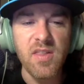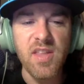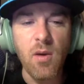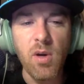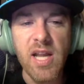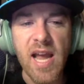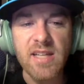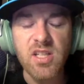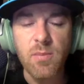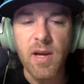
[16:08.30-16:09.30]
Thing I wanted to
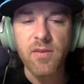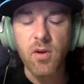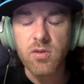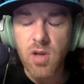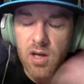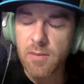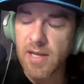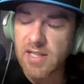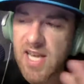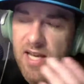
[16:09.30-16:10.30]
ask you about, though, talking
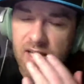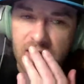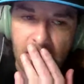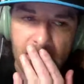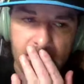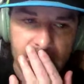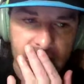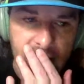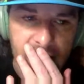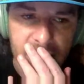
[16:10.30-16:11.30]
about Tech again.
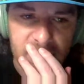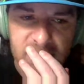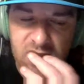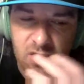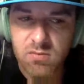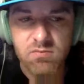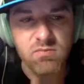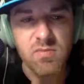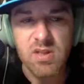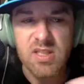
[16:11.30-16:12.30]
So
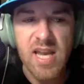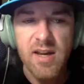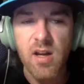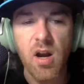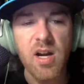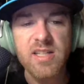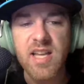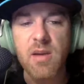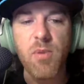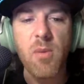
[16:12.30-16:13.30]
Tech guard
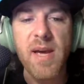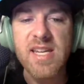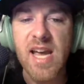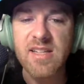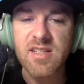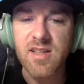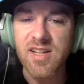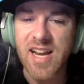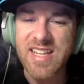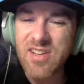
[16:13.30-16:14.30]
Isaiah Pope had 19
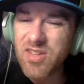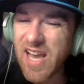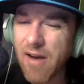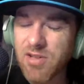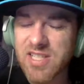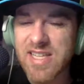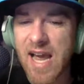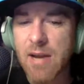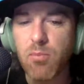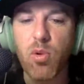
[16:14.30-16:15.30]
on the night. He only averages
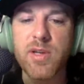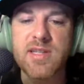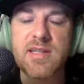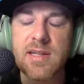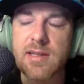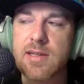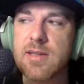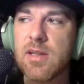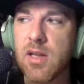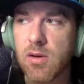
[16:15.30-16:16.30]

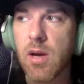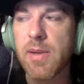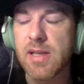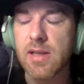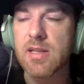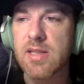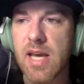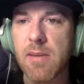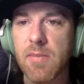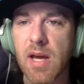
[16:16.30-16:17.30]
9.6, coming into this
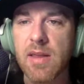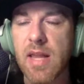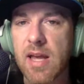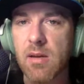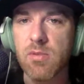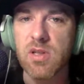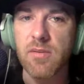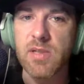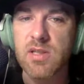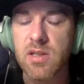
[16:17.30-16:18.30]
game. That number's
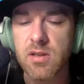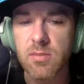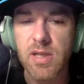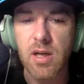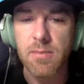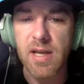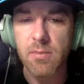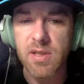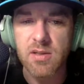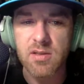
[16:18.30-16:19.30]
obviously a little bit up
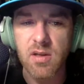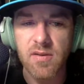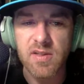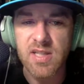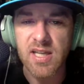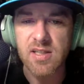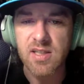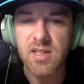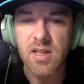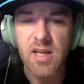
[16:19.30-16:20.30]
now because of his
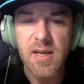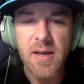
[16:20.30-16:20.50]
19.